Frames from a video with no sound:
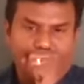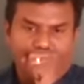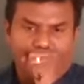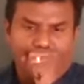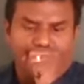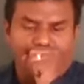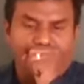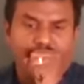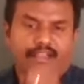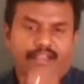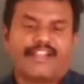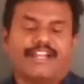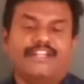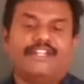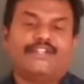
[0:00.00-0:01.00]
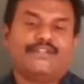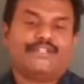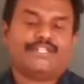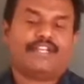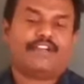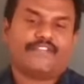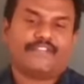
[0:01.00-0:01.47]

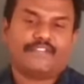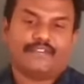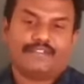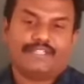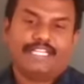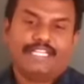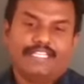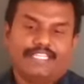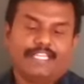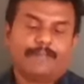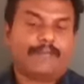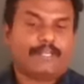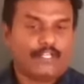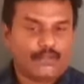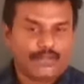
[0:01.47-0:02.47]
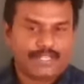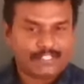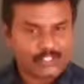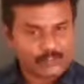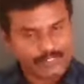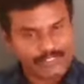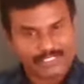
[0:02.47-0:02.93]
continuity of their particular
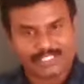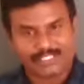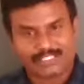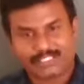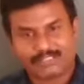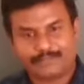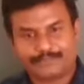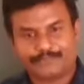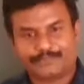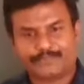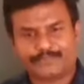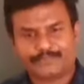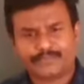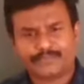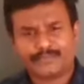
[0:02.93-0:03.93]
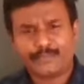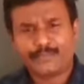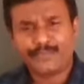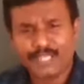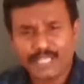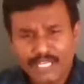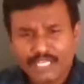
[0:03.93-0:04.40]
species.
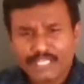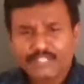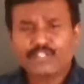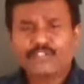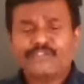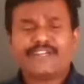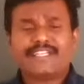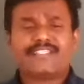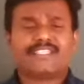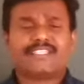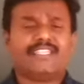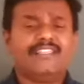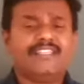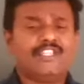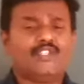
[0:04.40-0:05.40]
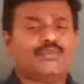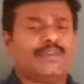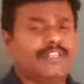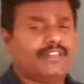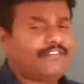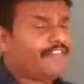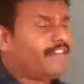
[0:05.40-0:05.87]
So first in this
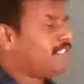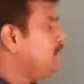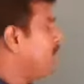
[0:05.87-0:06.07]
one, first